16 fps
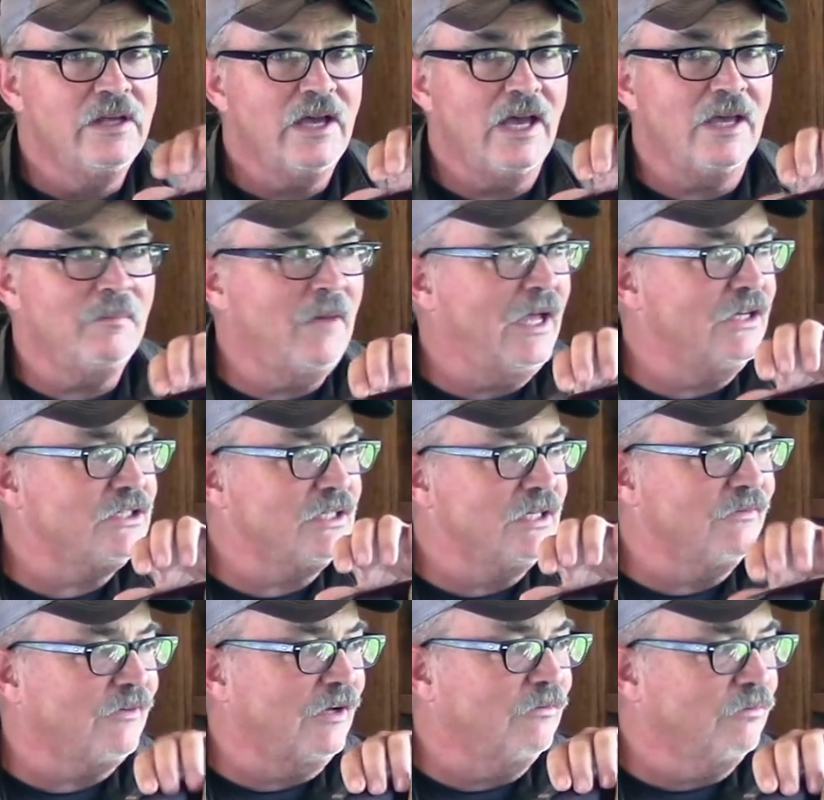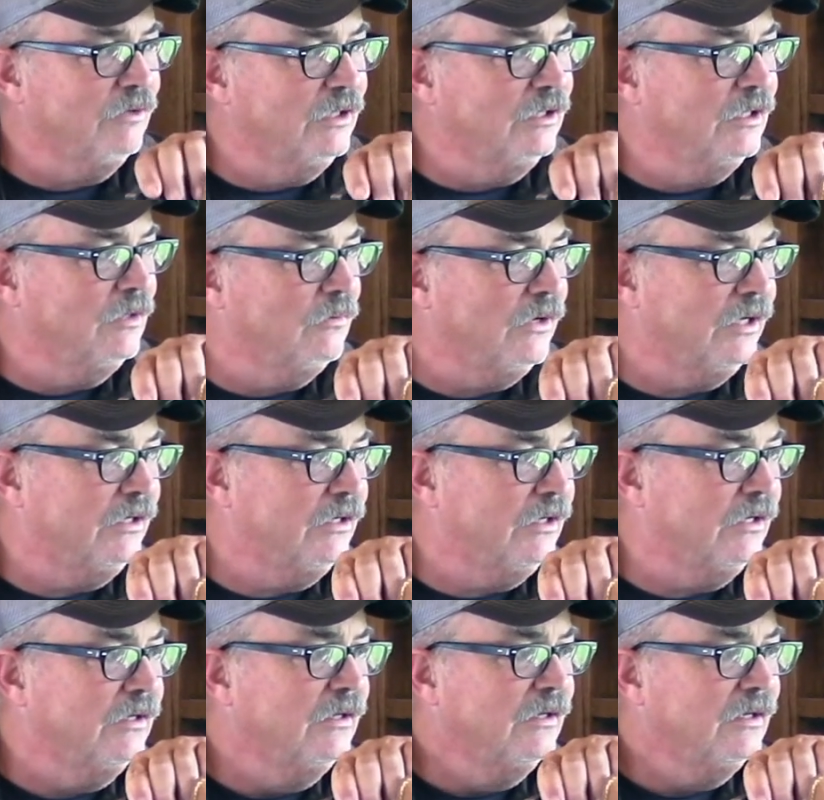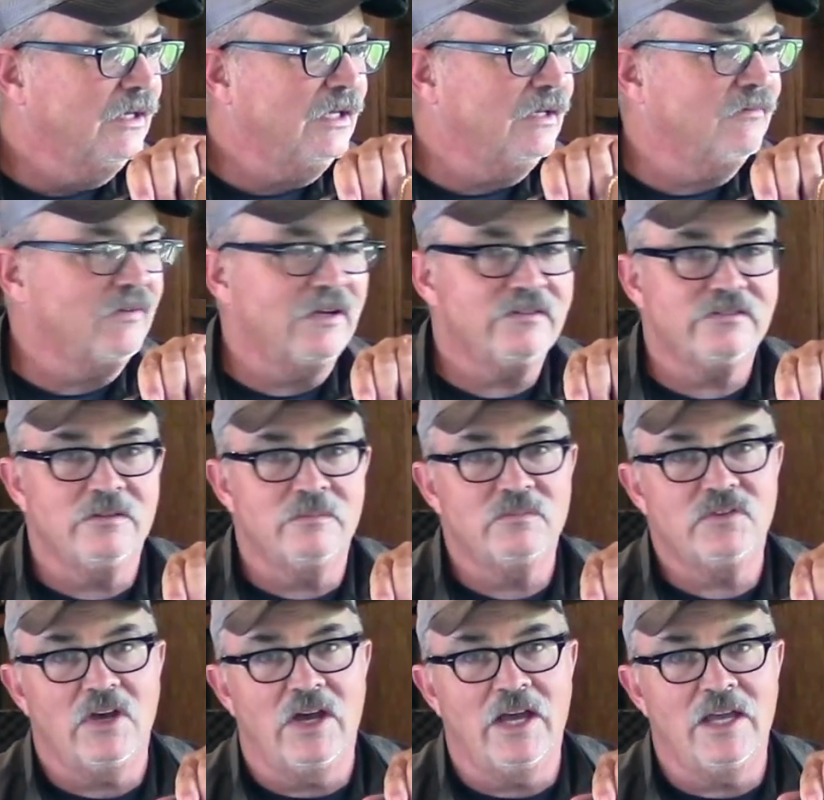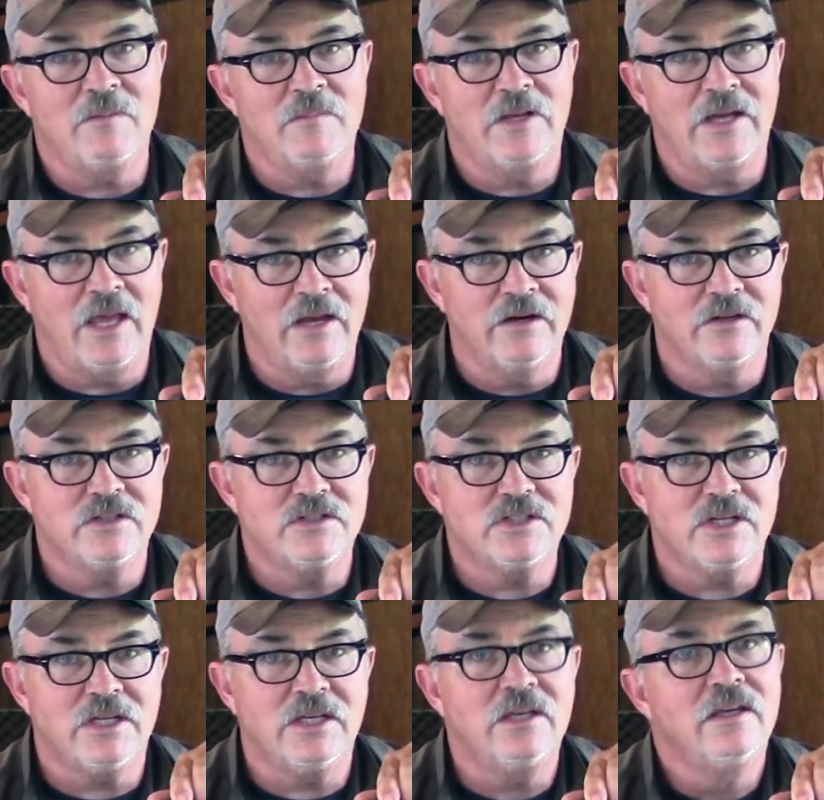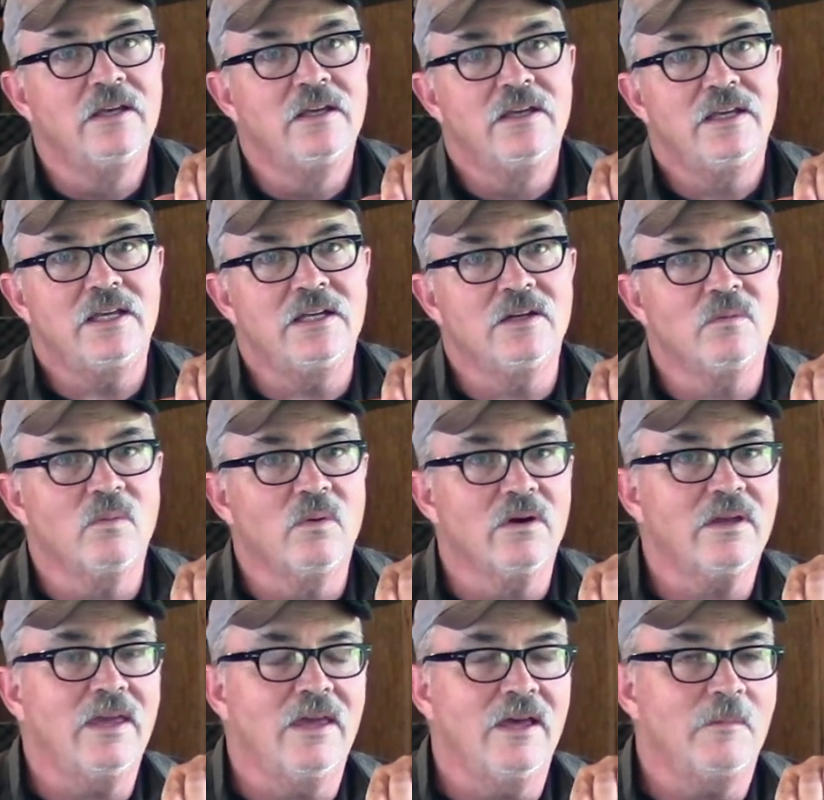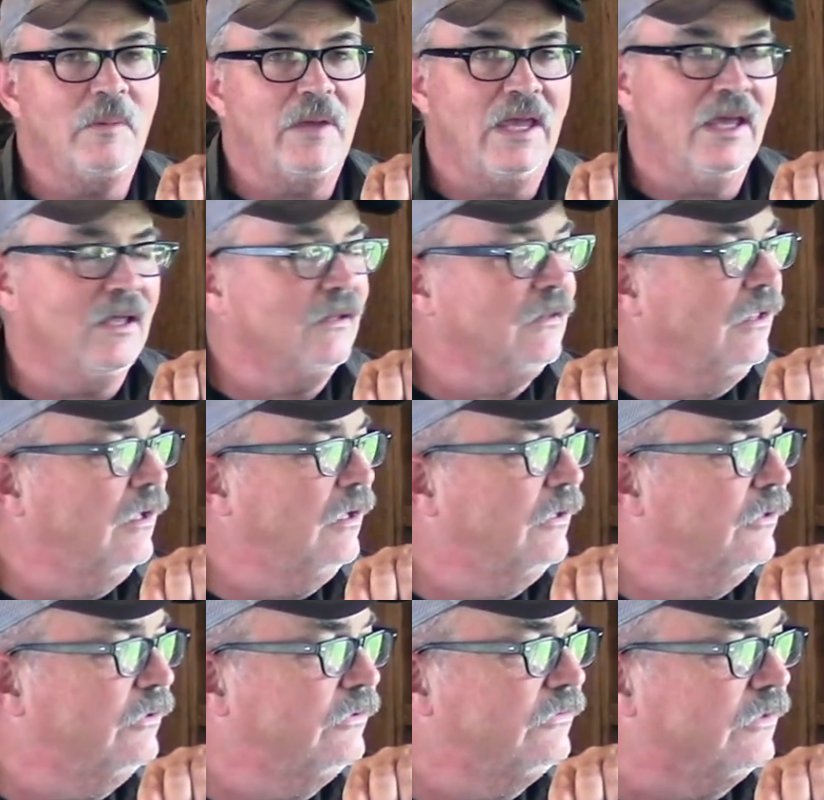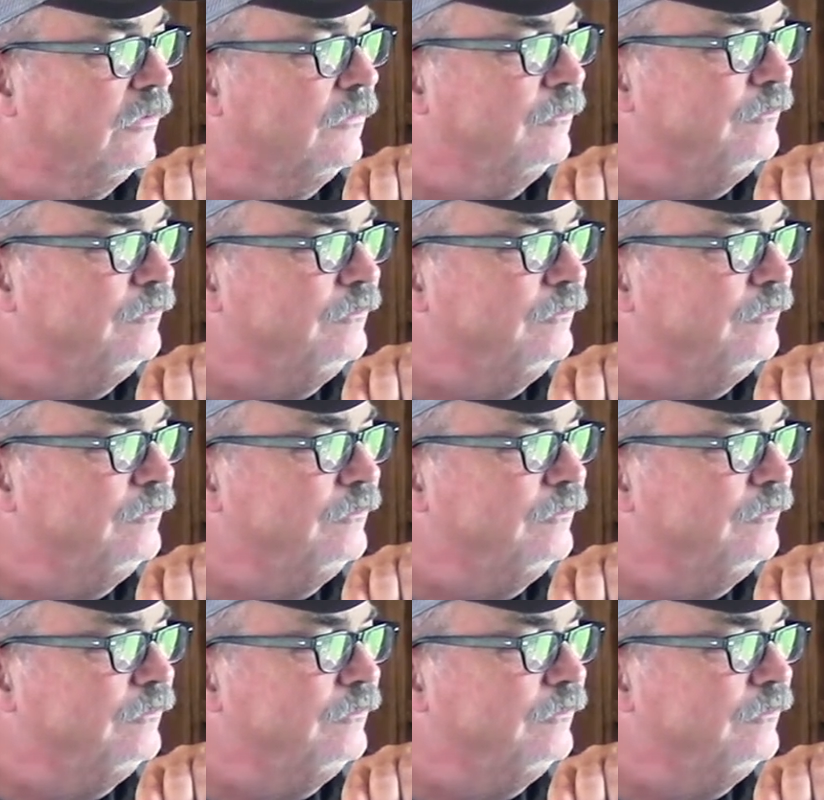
I imagine if I really wanted to invest some time and energy into working up hand loads and